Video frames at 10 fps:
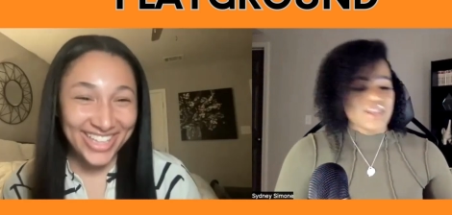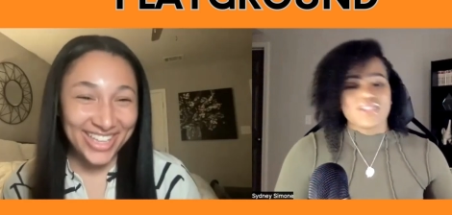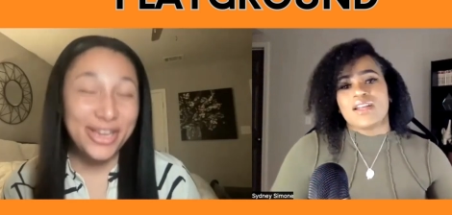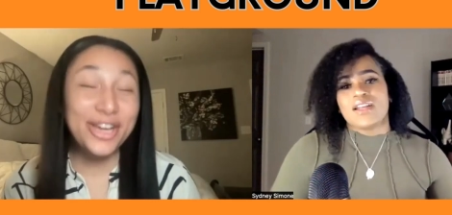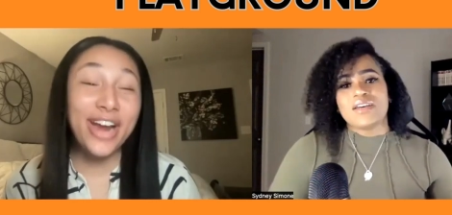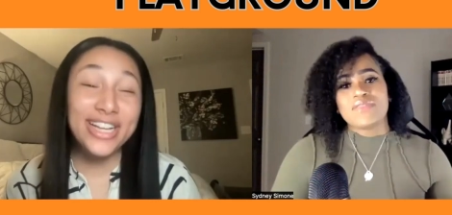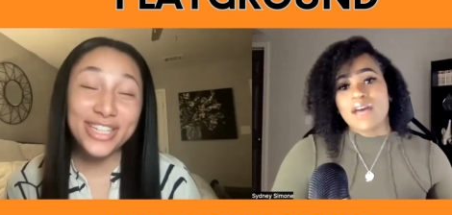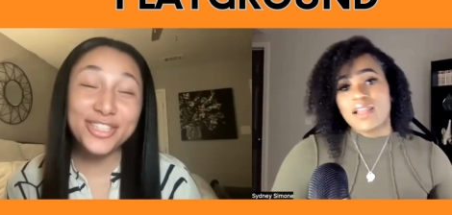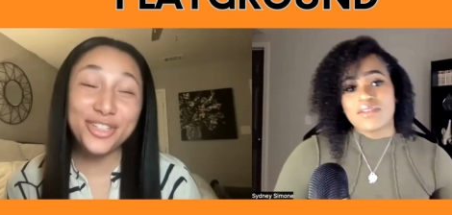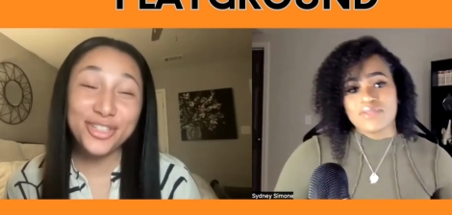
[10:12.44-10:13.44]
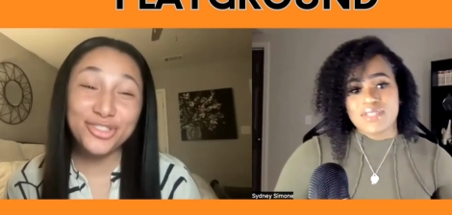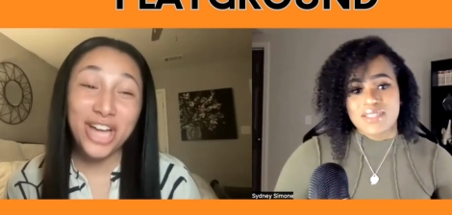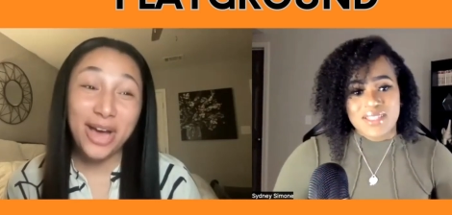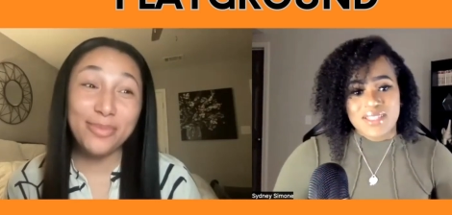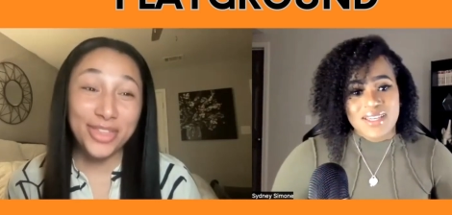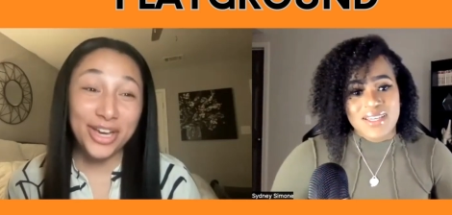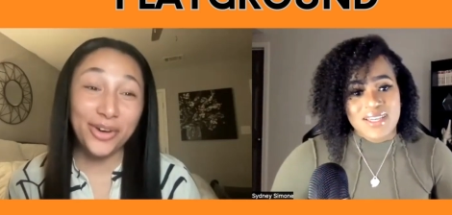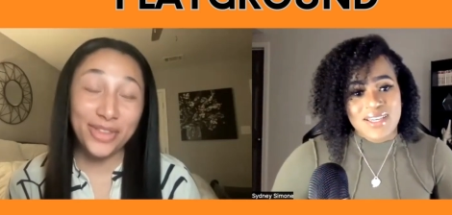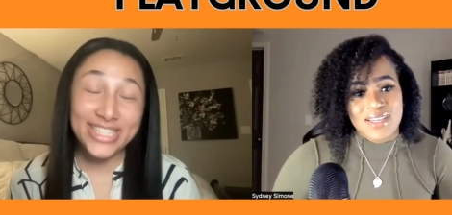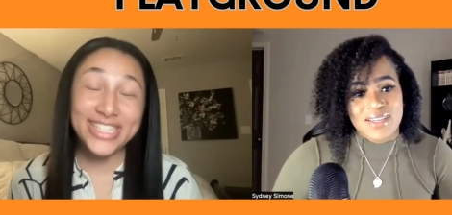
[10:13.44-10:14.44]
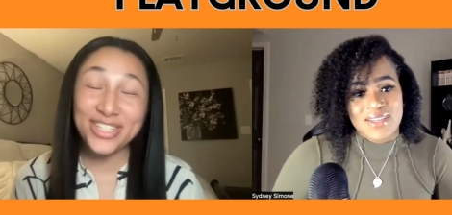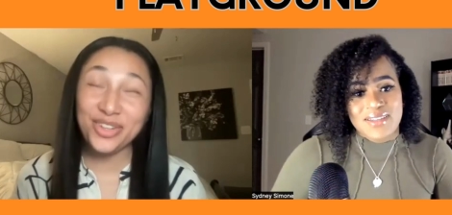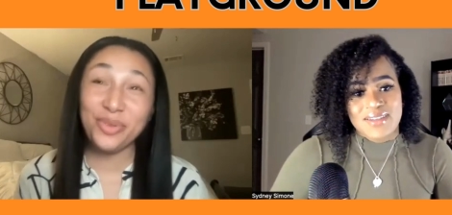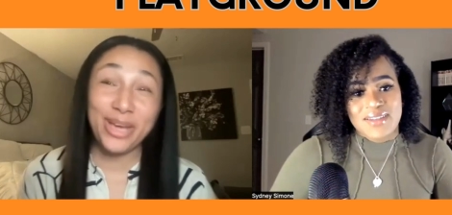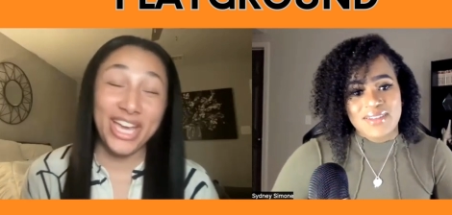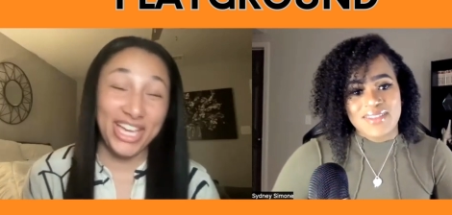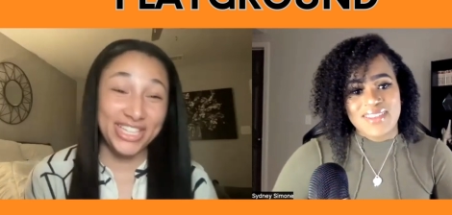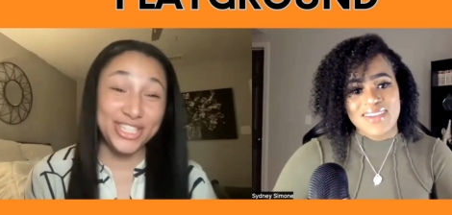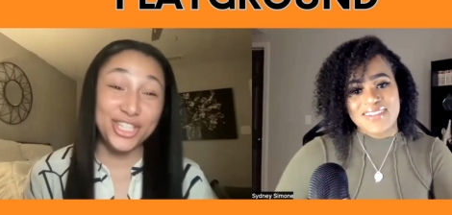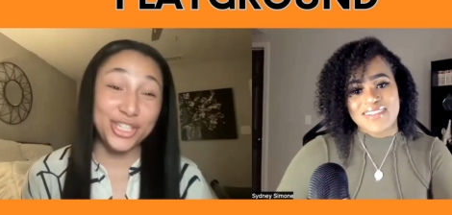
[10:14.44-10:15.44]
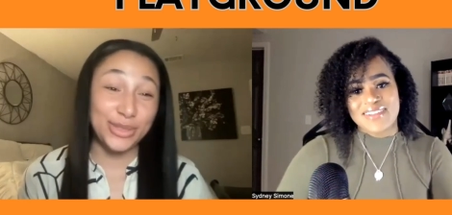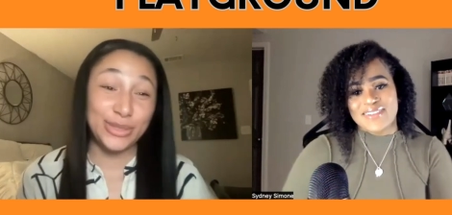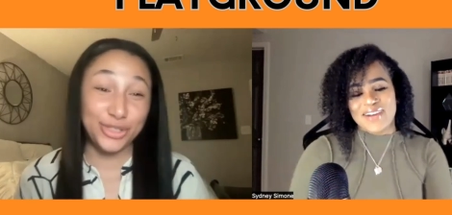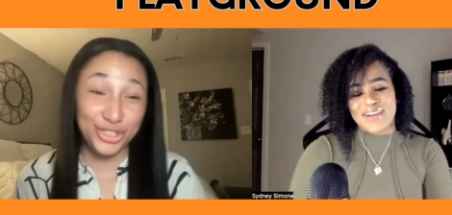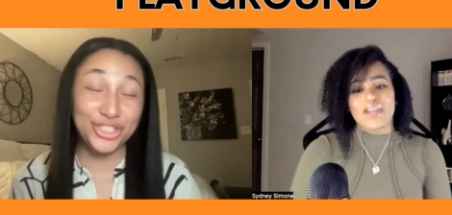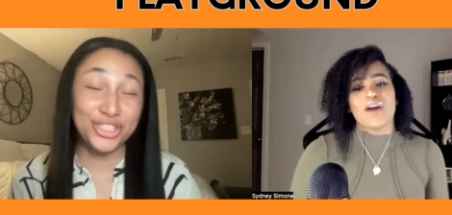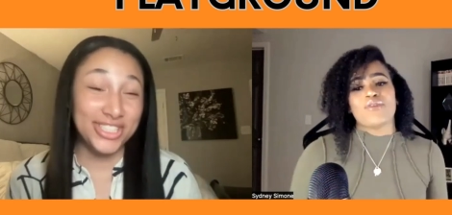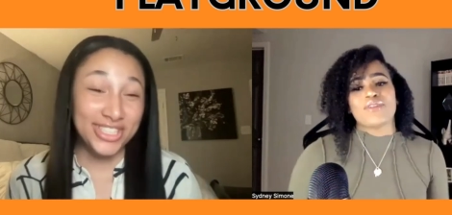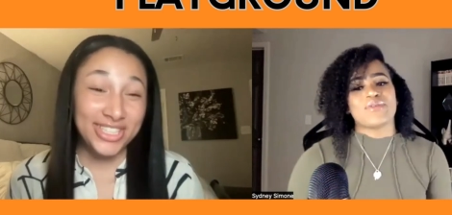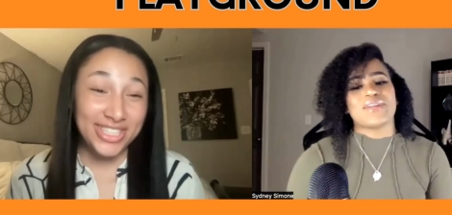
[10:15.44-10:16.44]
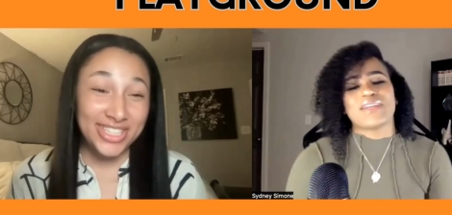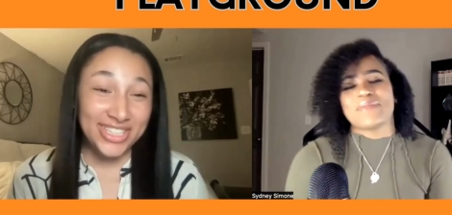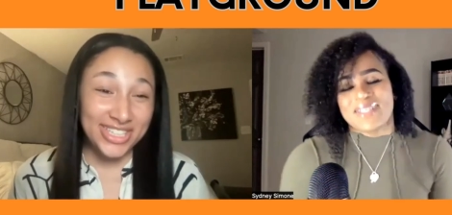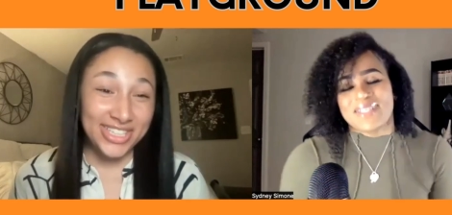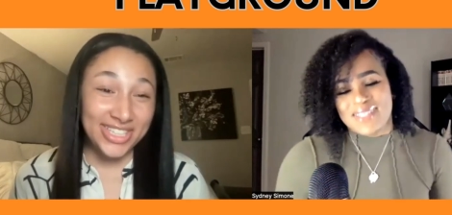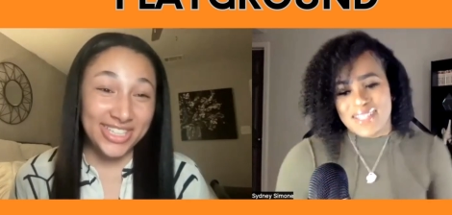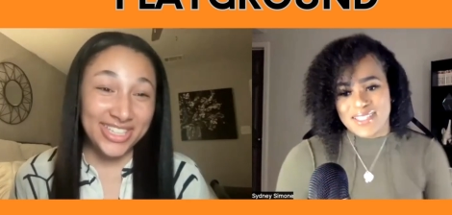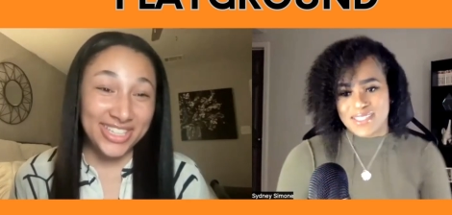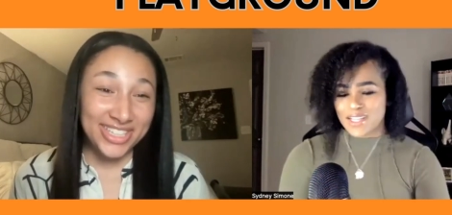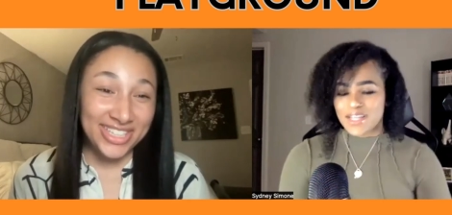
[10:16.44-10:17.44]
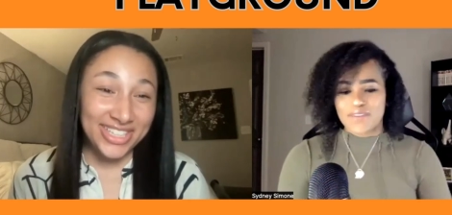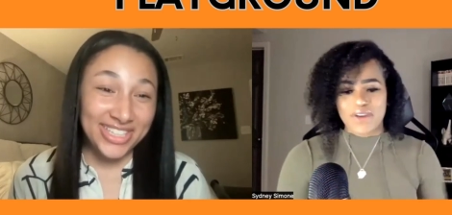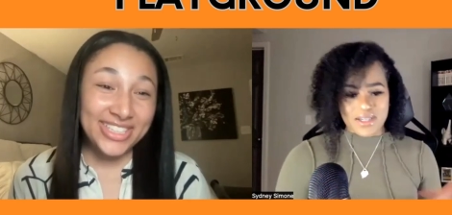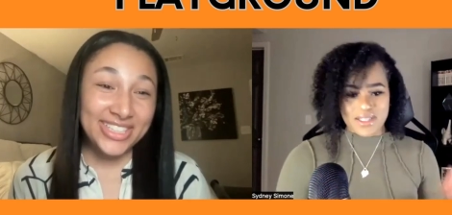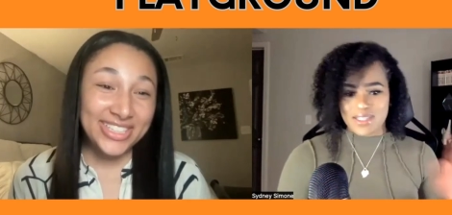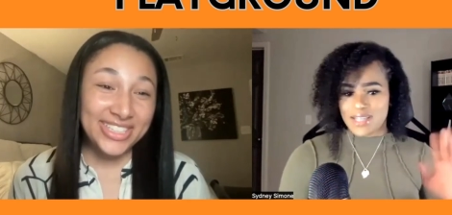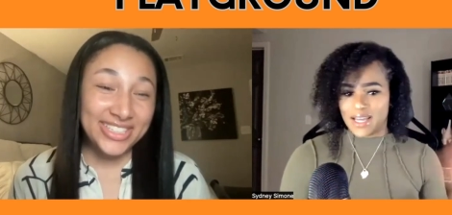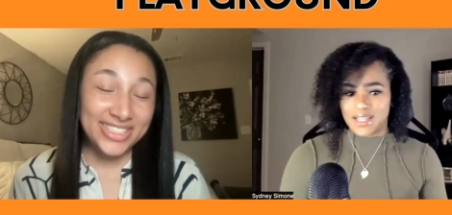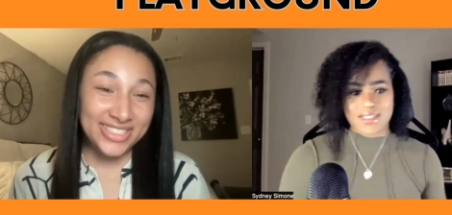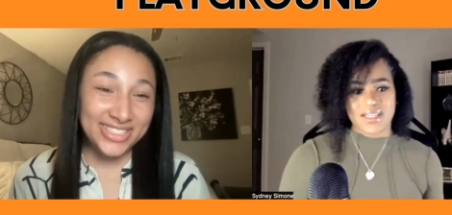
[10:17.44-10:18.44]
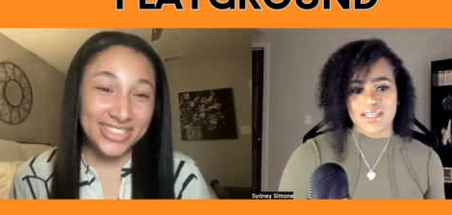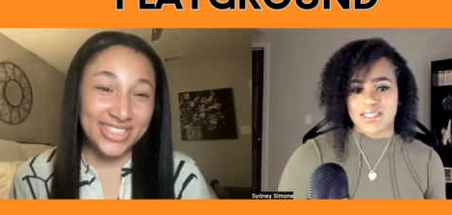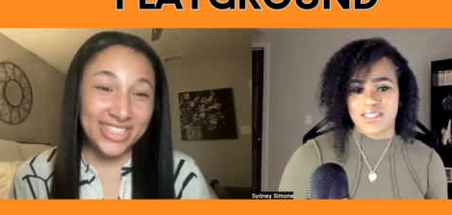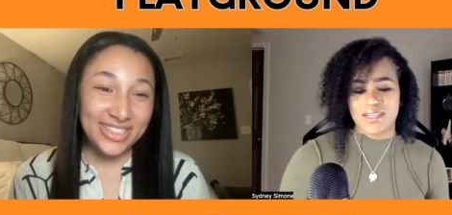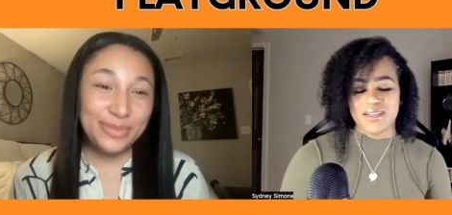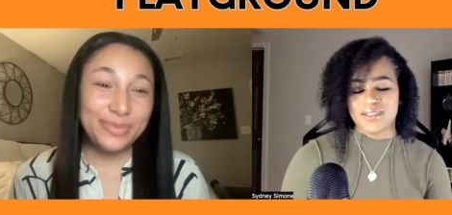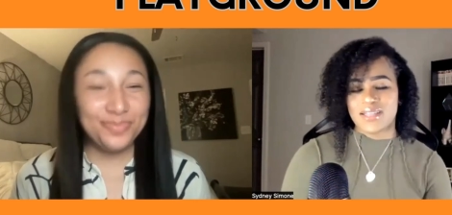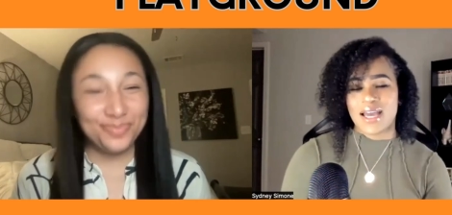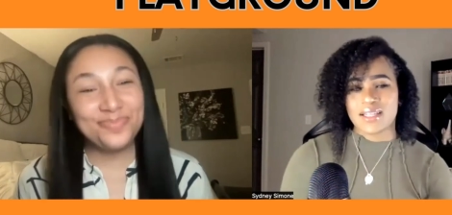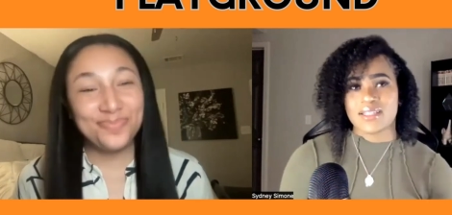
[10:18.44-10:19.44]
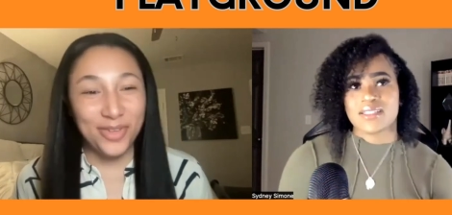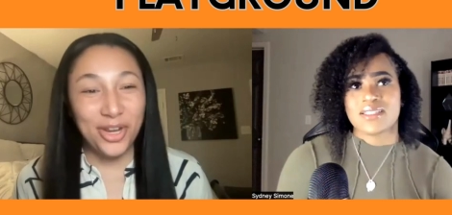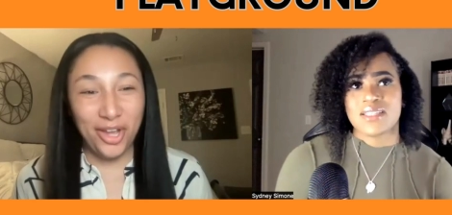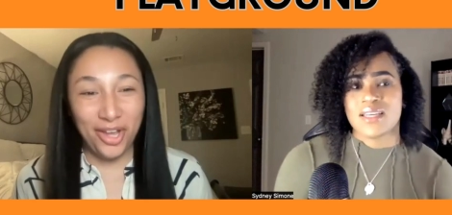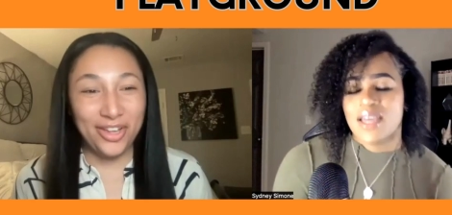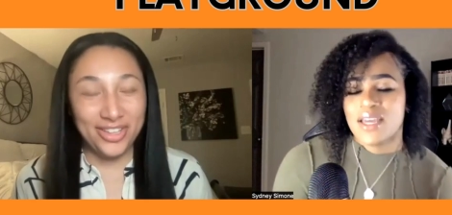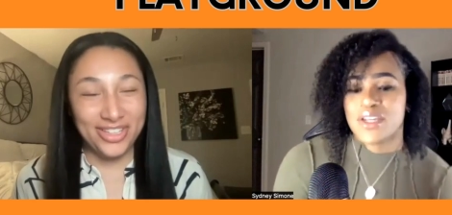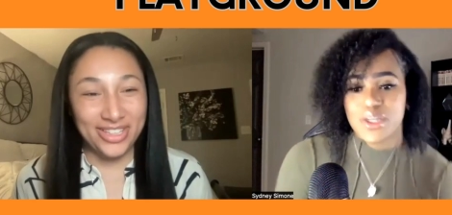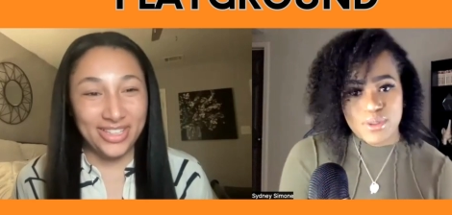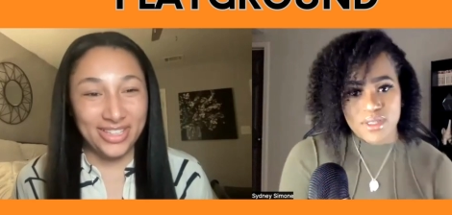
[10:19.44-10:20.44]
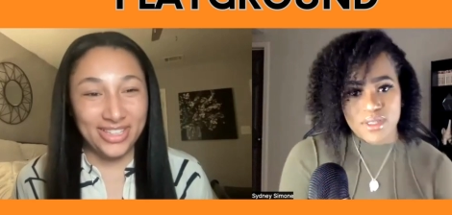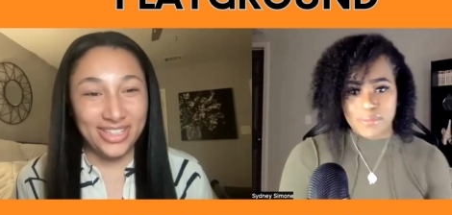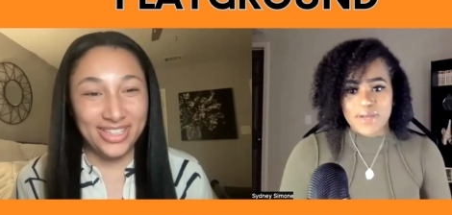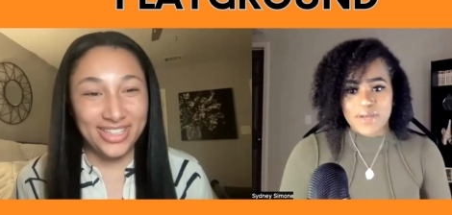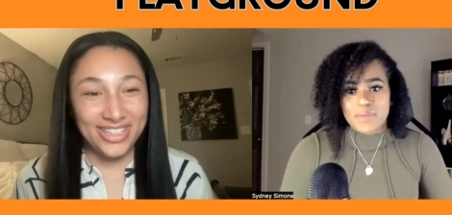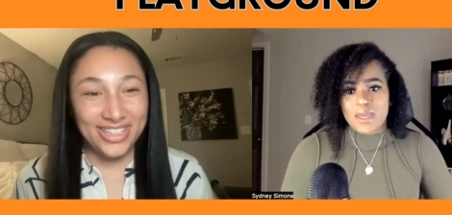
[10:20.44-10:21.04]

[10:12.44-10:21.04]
Speaker 1: So I love your job though. That's still big.
Speaker 2: Thank you. And I really want to get back to Texas. I love Austin, Dallas, Dallas and Houston. But